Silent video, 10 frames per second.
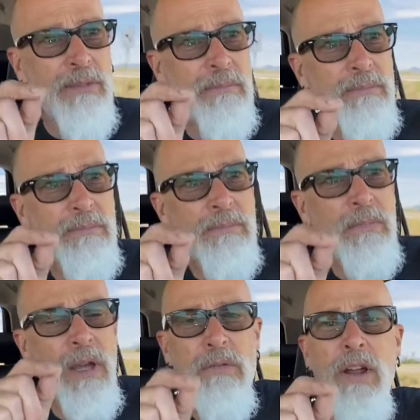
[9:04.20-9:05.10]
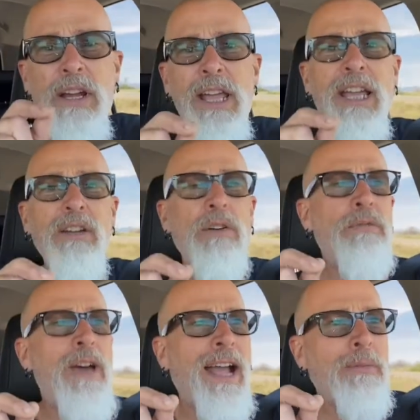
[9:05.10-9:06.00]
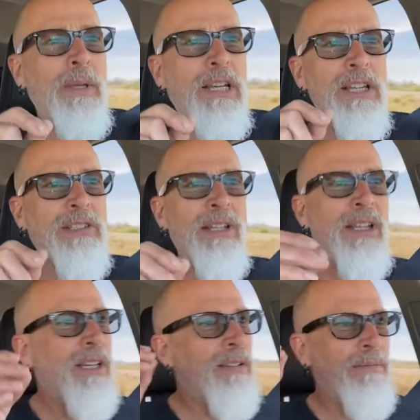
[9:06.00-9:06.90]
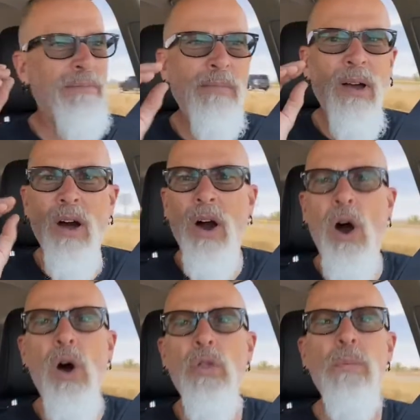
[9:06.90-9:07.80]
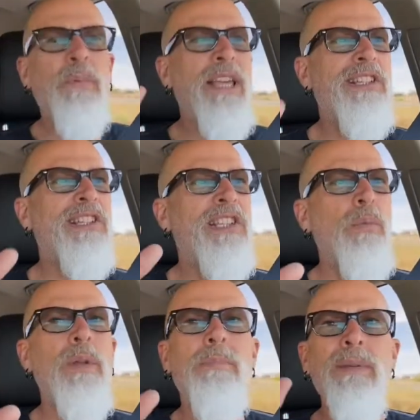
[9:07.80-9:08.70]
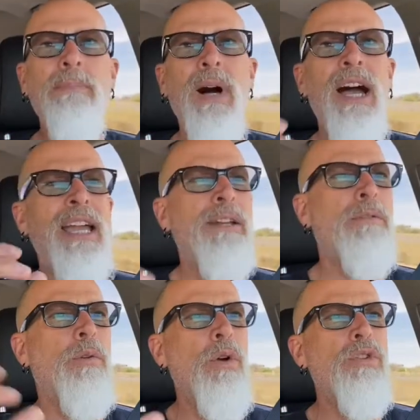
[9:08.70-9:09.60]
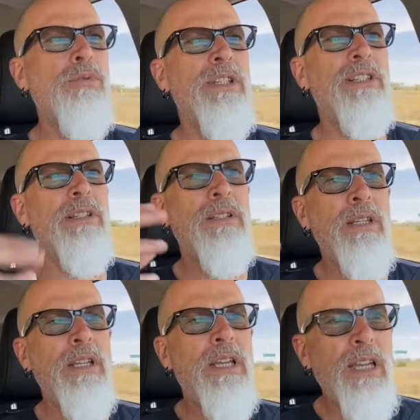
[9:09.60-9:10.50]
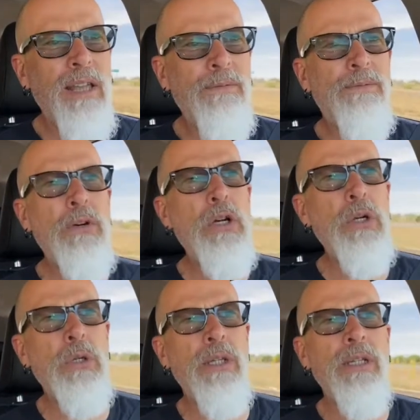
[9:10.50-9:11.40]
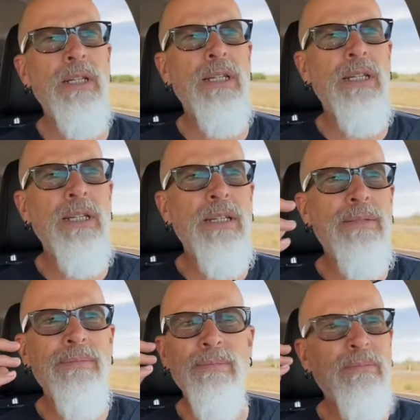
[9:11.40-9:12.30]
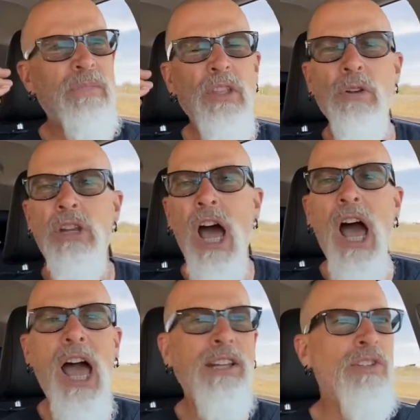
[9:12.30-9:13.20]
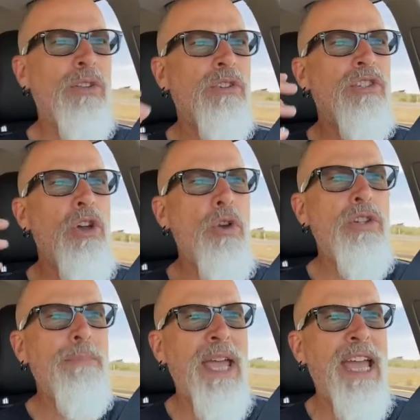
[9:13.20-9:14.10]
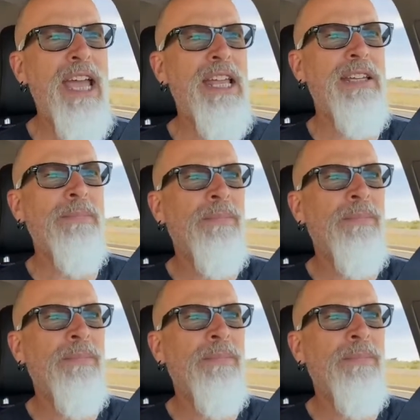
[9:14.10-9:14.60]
A very negative effect because all the places that would be buying groceries and food, they're not. So there's no demand.